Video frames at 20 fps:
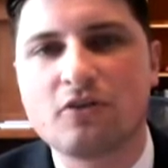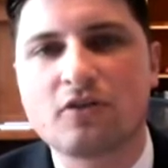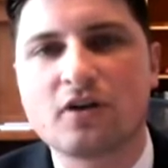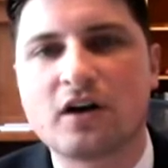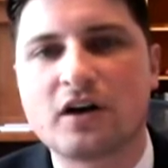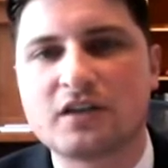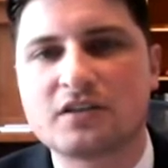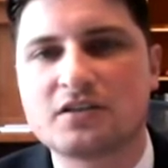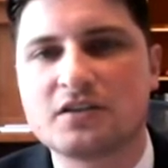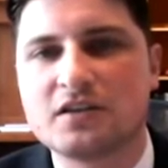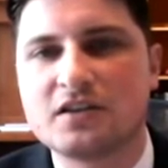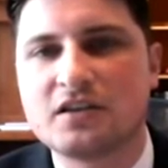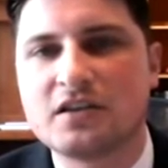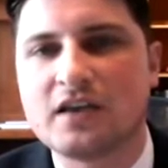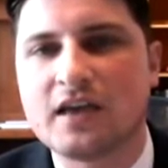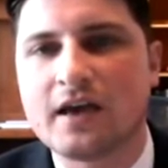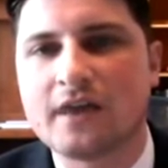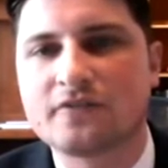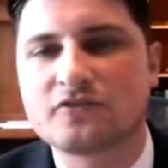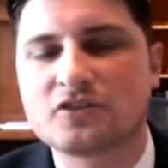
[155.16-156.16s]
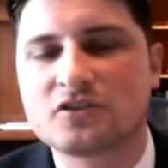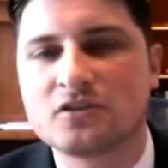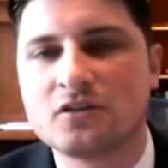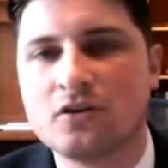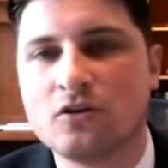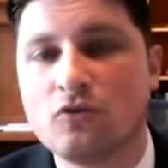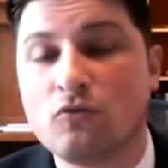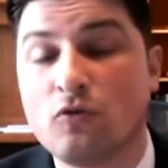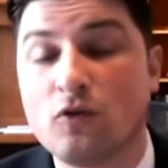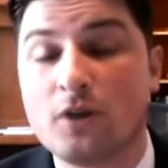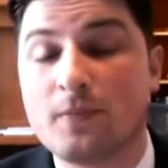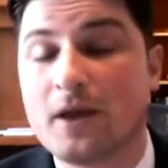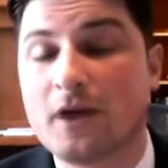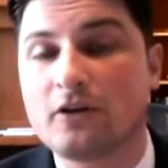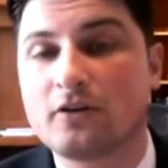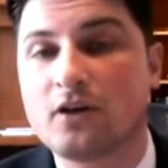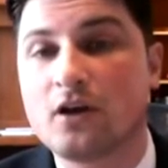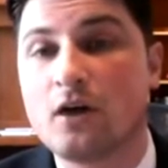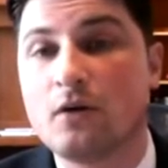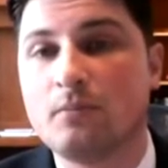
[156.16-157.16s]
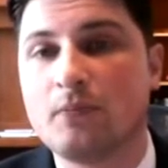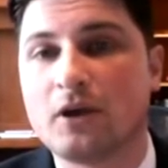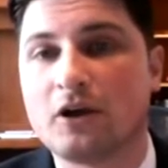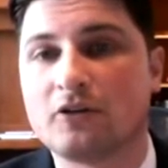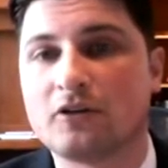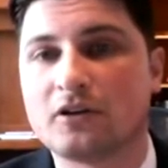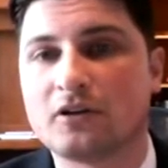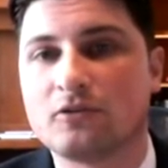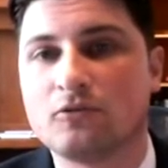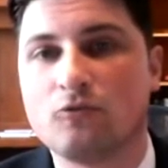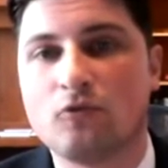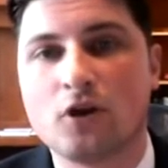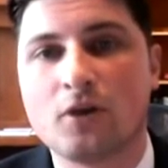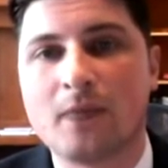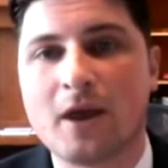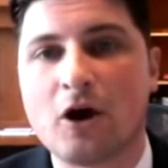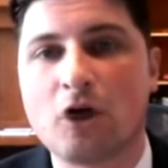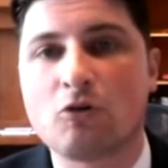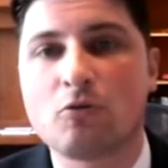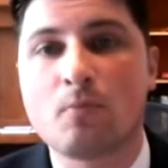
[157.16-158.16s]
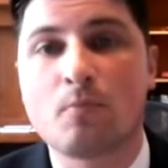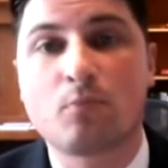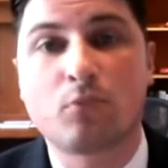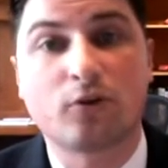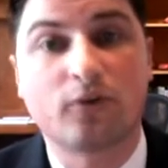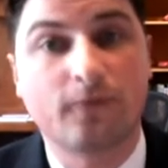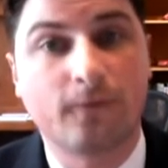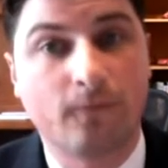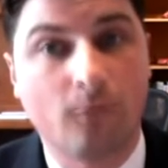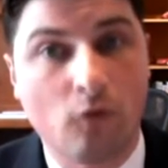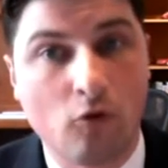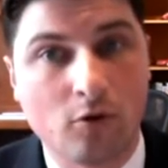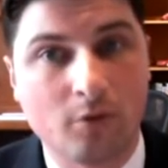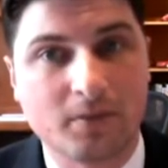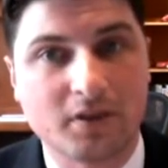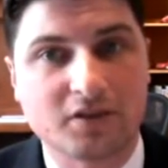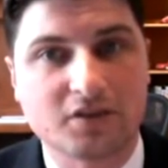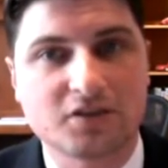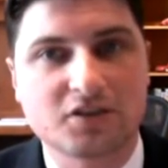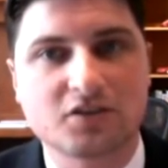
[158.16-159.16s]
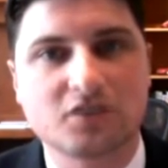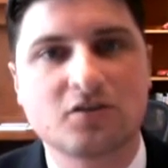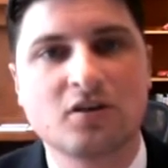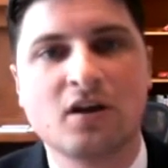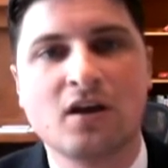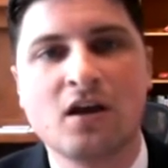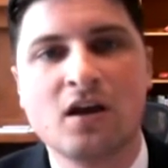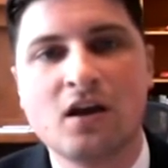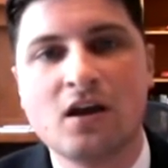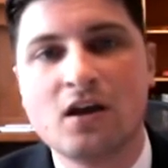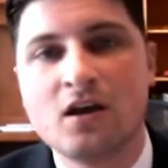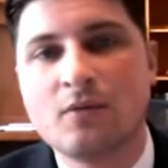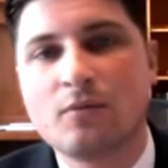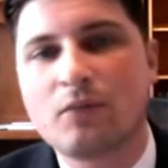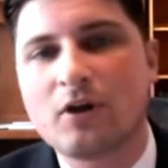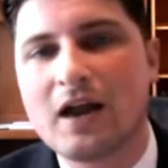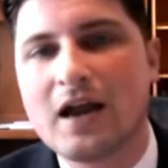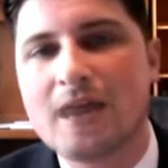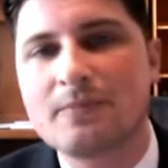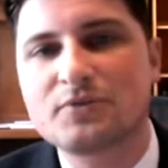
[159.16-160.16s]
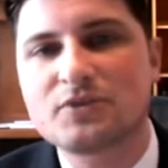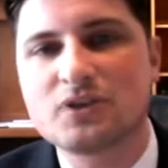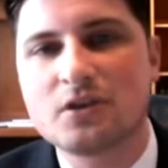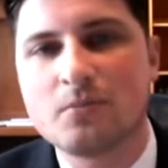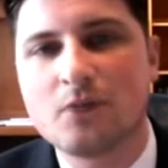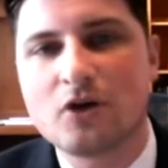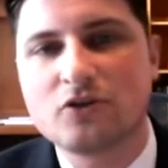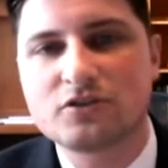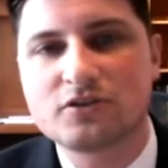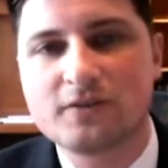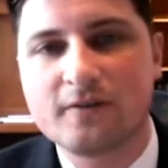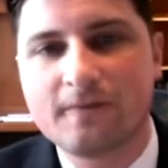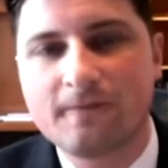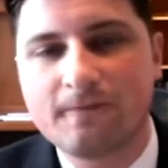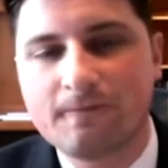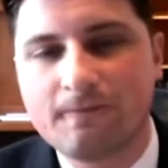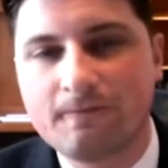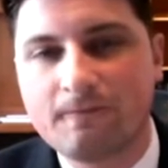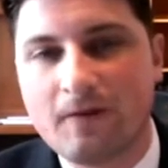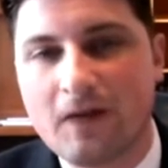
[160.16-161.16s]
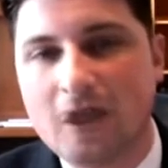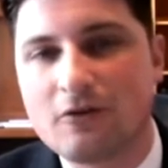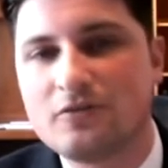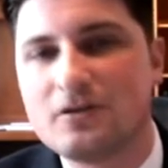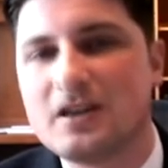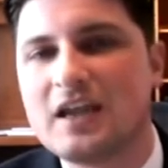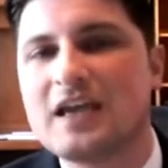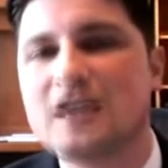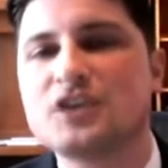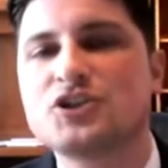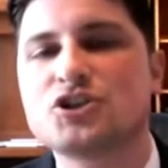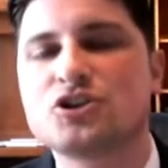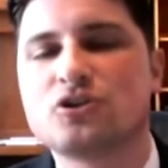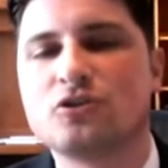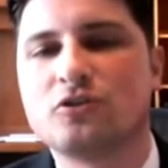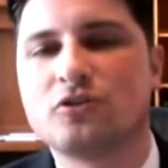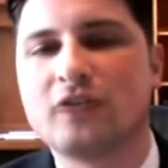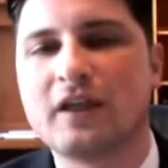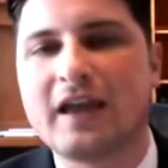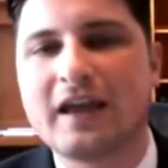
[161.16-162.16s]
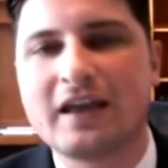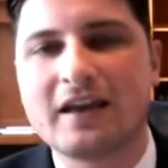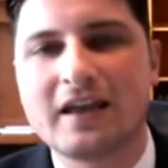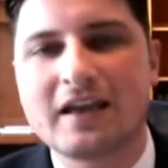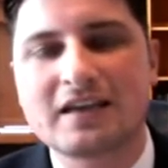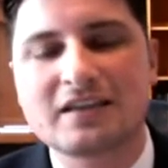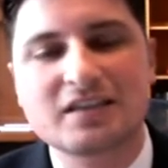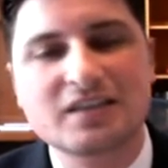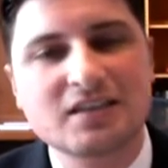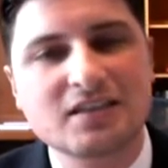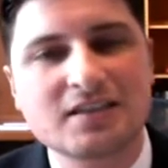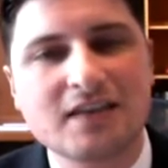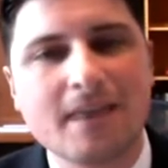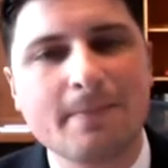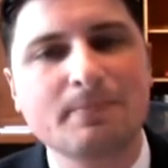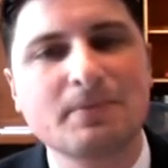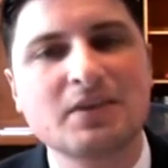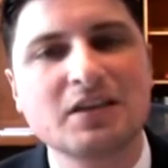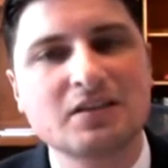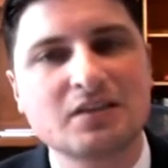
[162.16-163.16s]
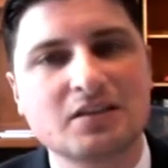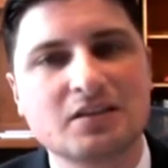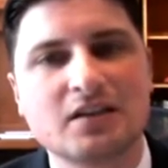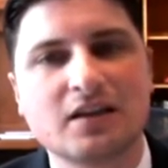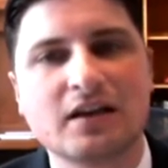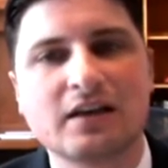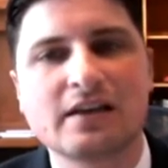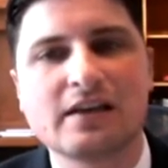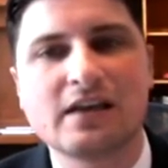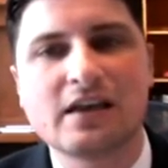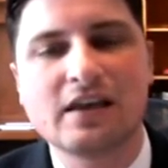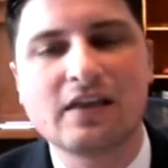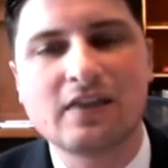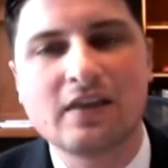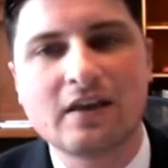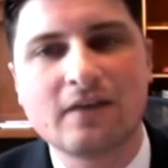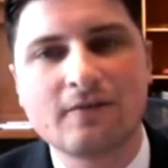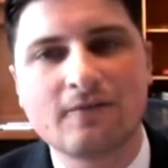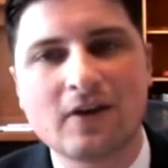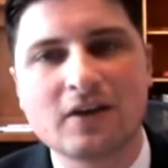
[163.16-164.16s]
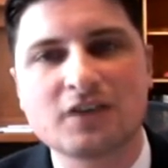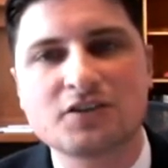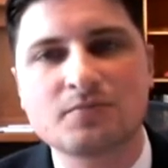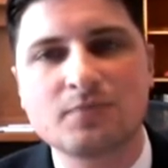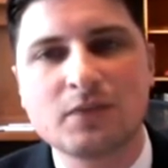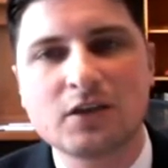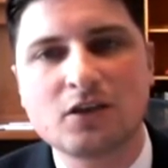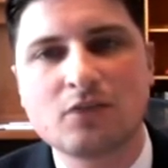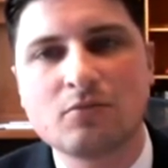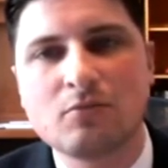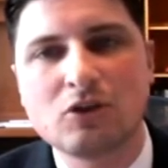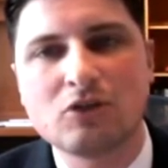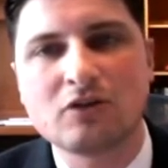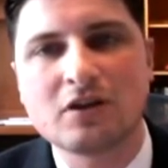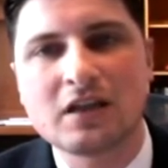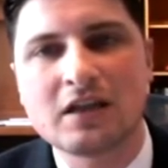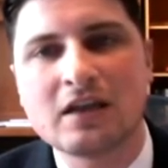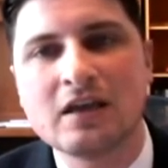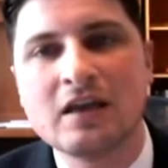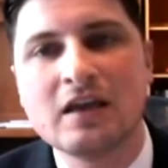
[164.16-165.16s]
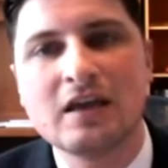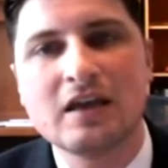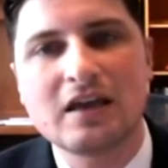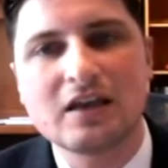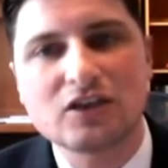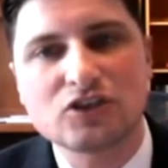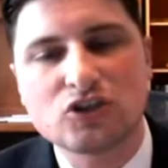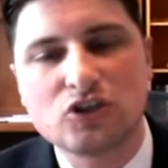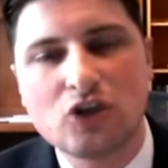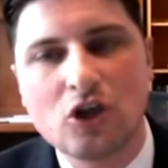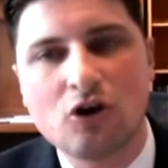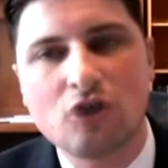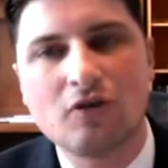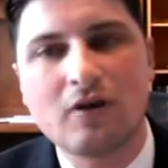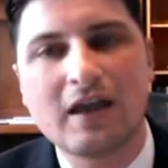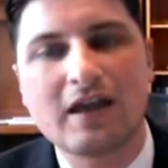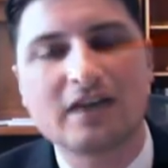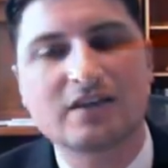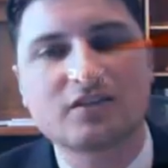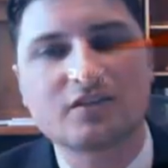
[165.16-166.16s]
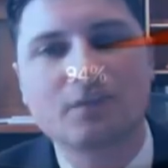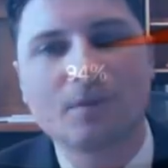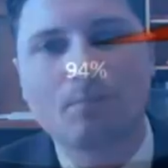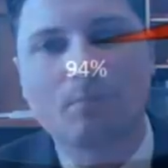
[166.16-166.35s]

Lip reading: low-cost ETFs, what about compounding? What about performance? Perhaps the most foundational and accepted study in the investment community is known as